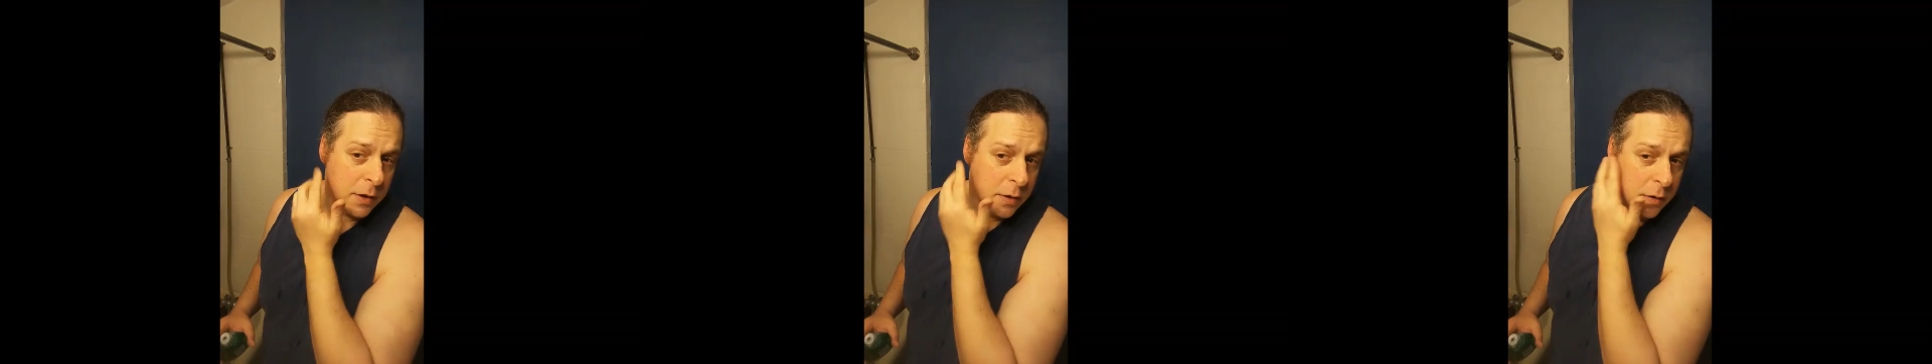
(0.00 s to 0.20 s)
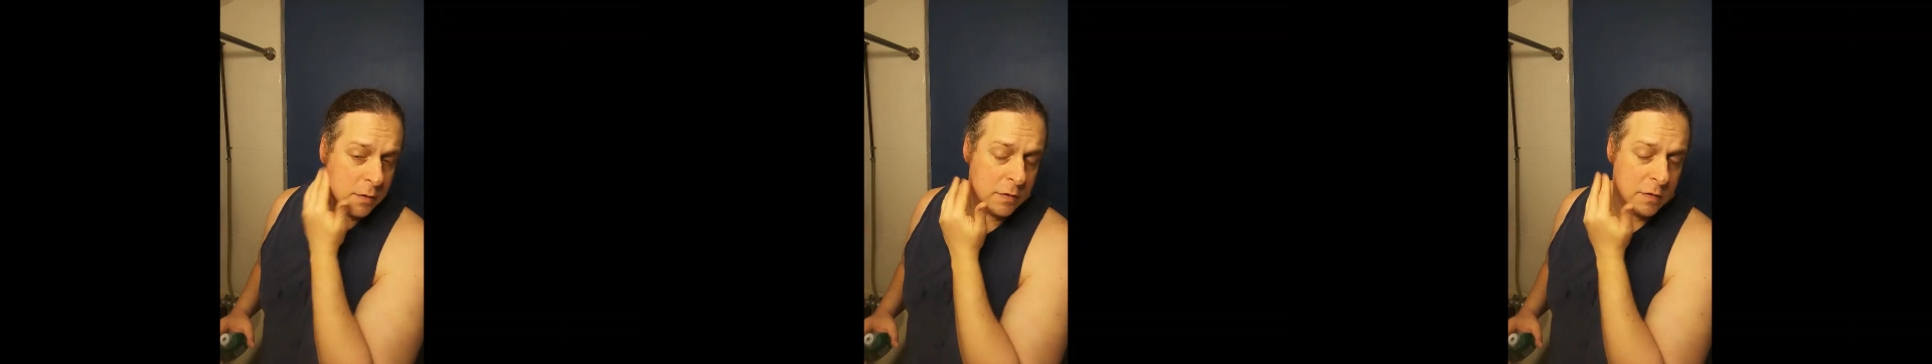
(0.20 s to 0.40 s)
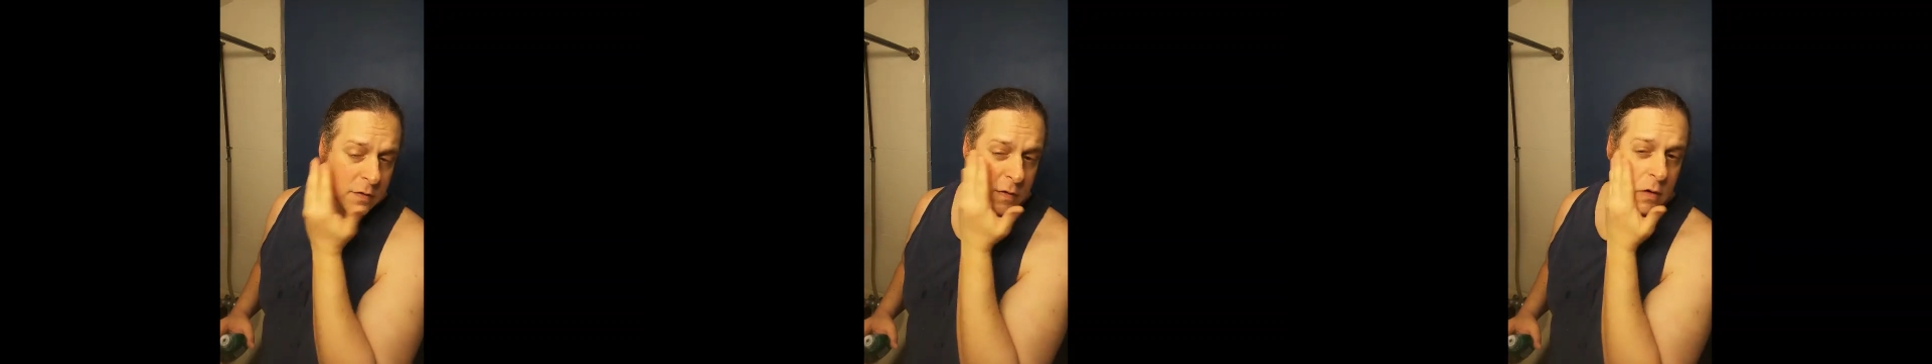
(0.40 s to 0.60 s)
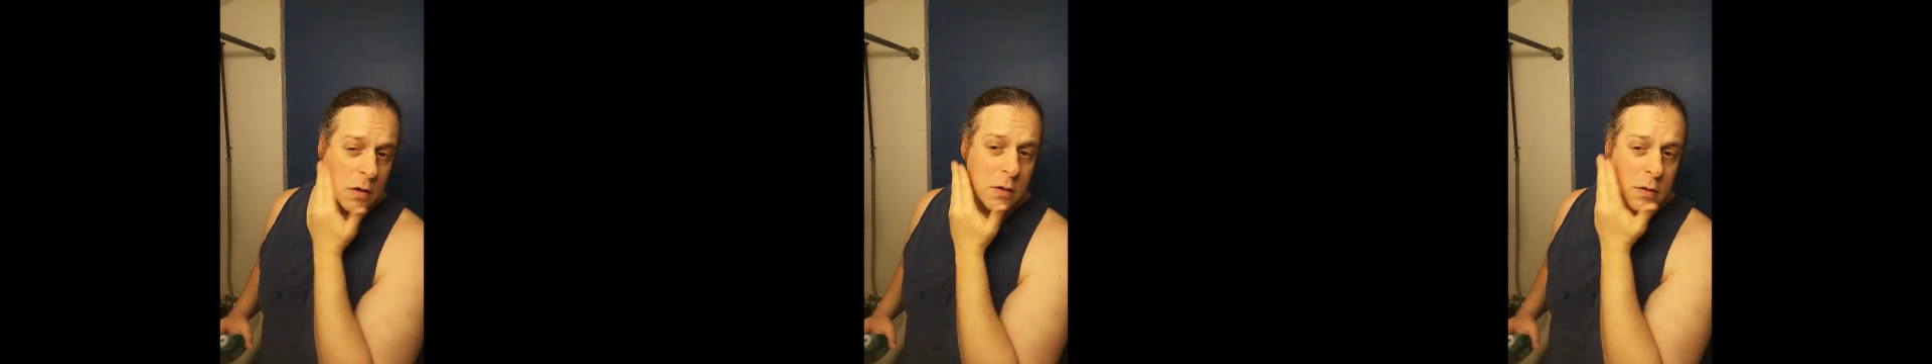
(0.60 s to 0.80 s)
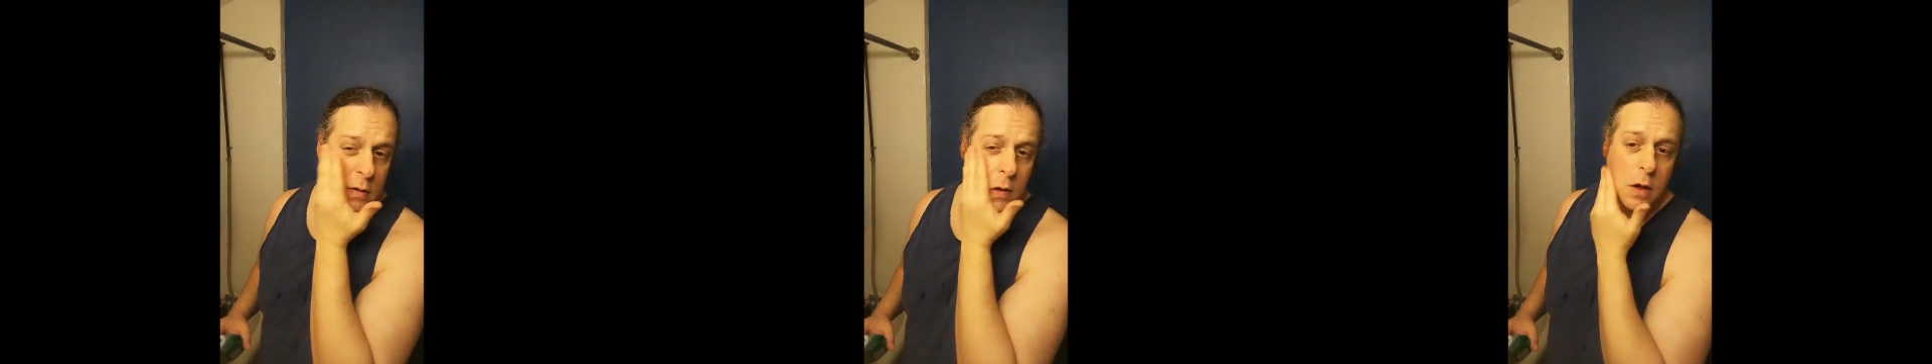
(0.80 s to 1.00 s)
those
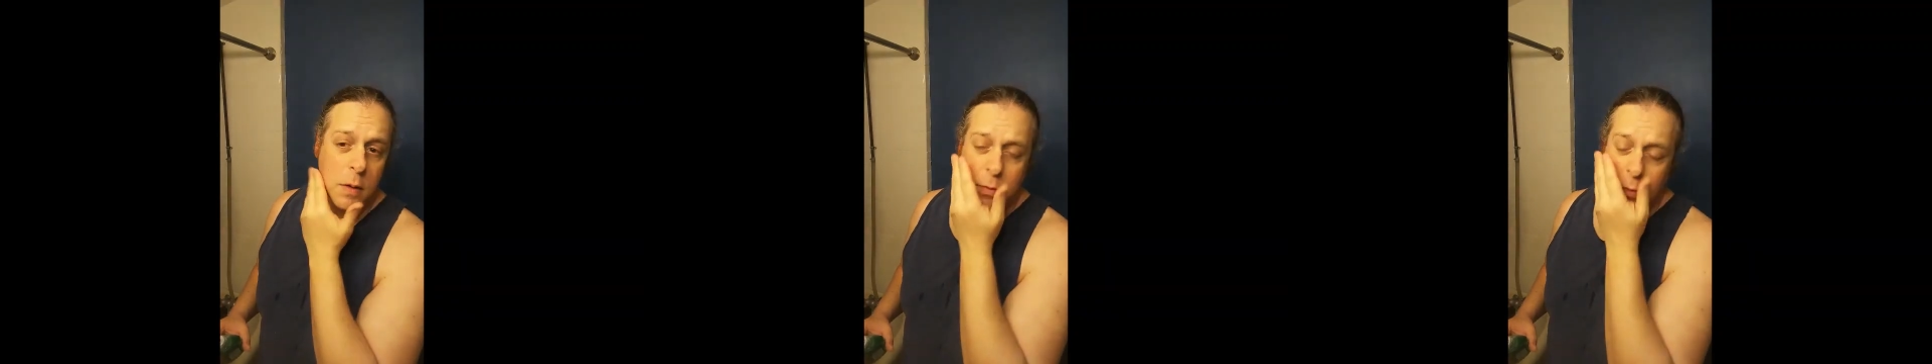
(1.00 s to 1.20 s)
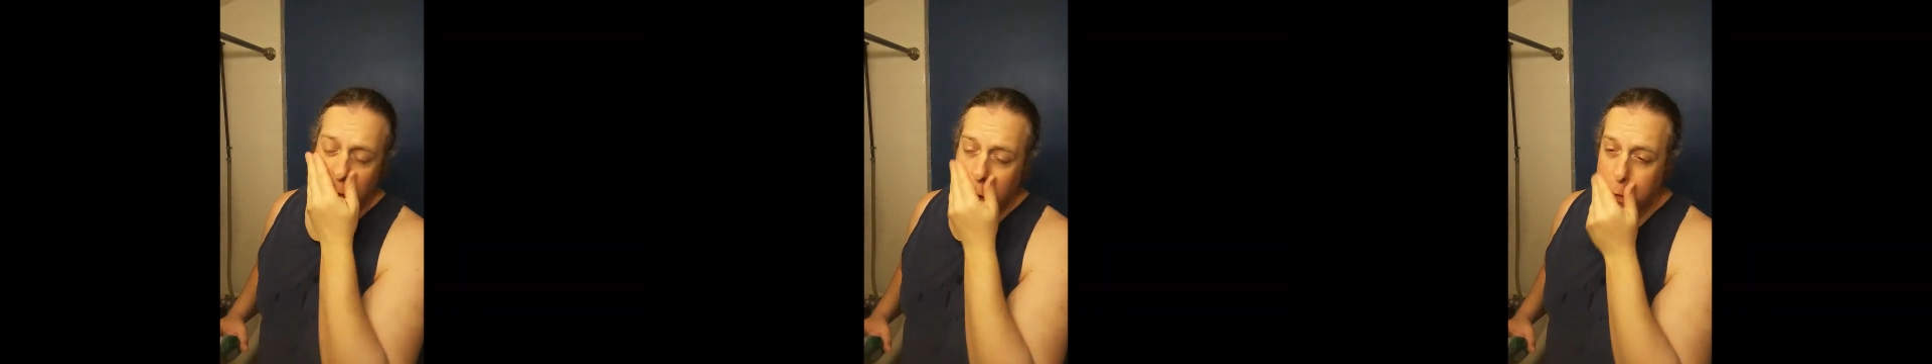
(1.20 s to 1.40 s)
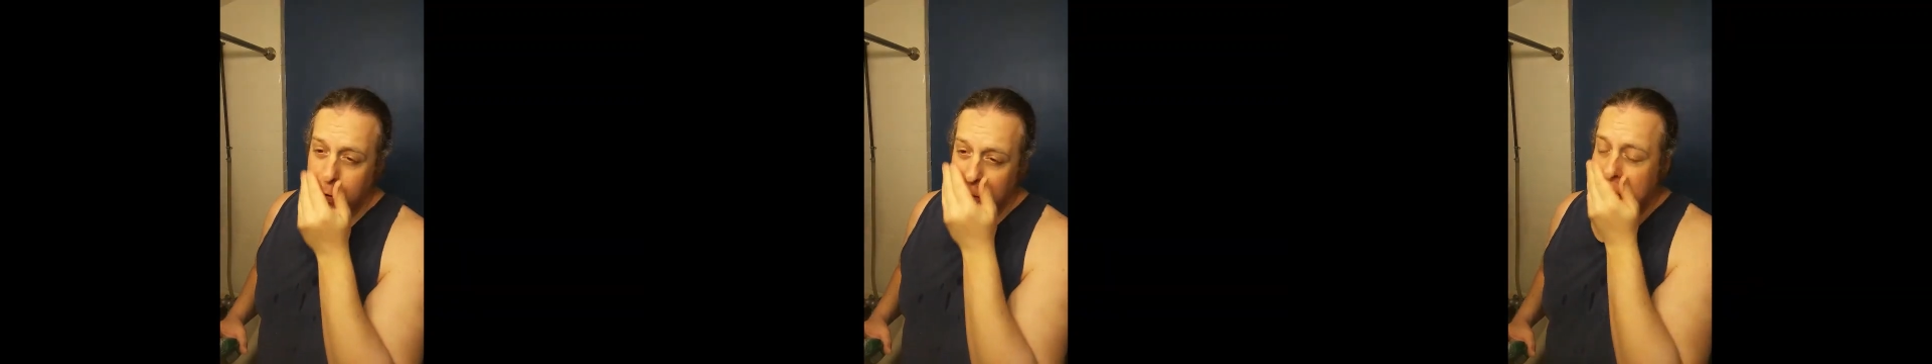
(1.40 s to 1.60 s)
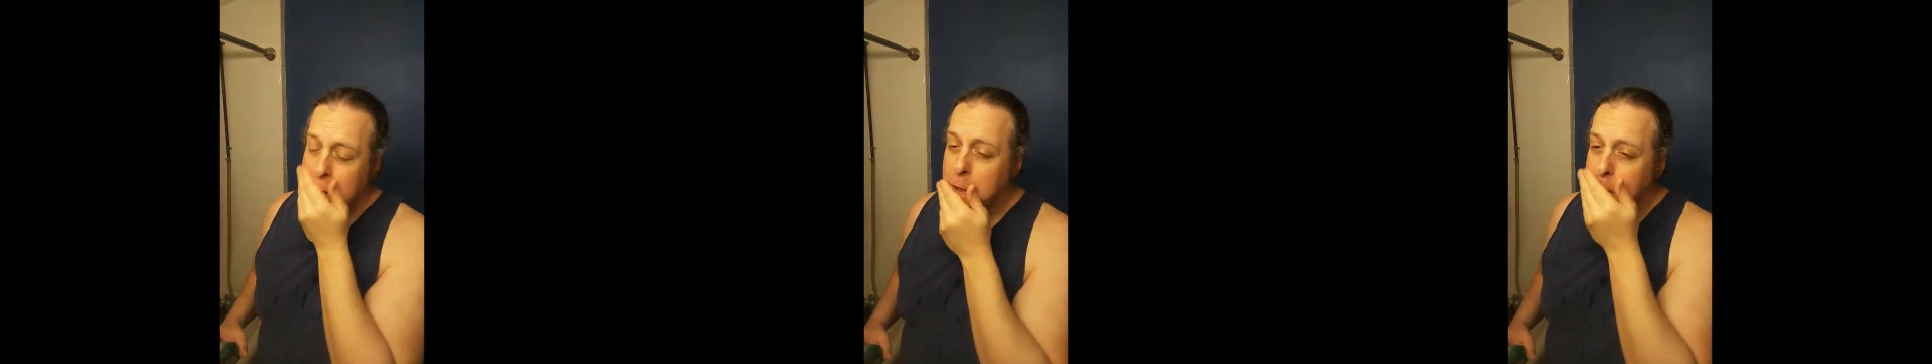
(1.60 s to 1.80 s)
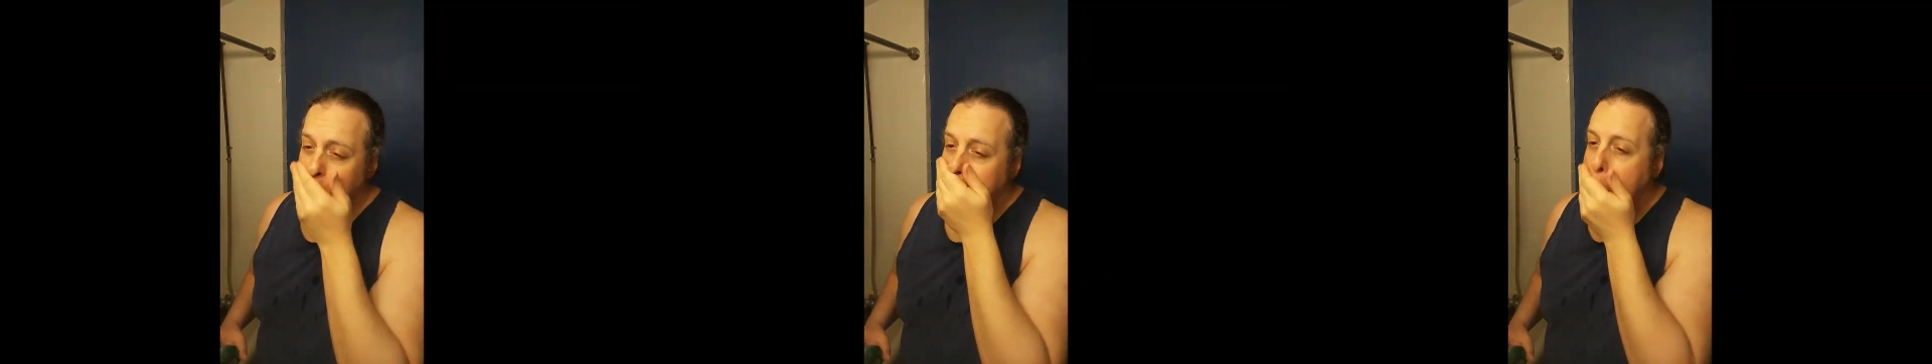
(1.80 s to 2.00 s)
couple weepers
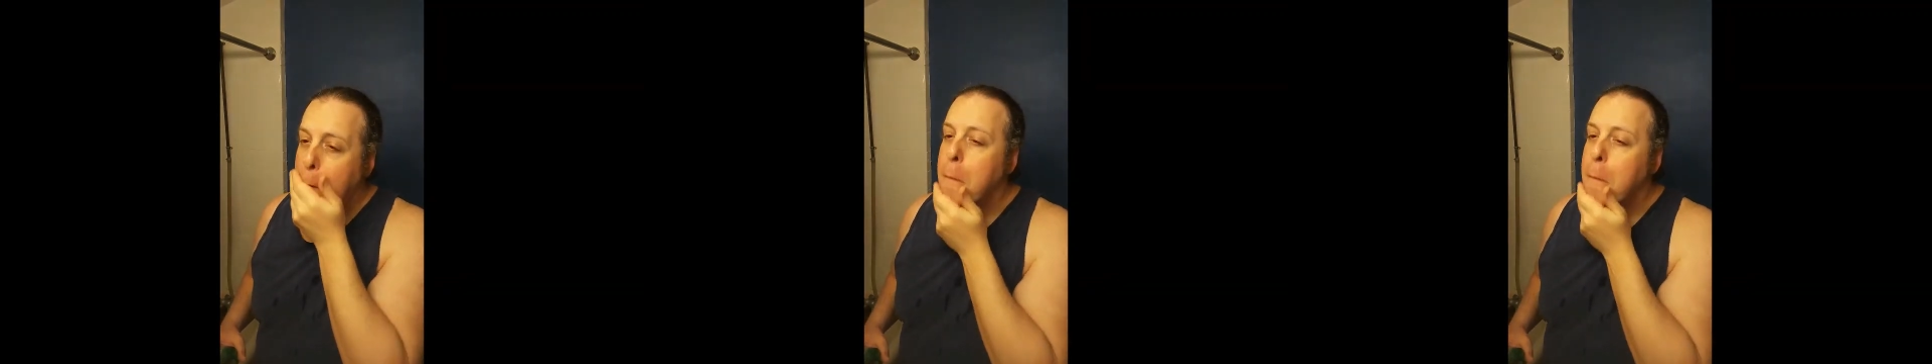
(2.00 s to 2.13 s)
there.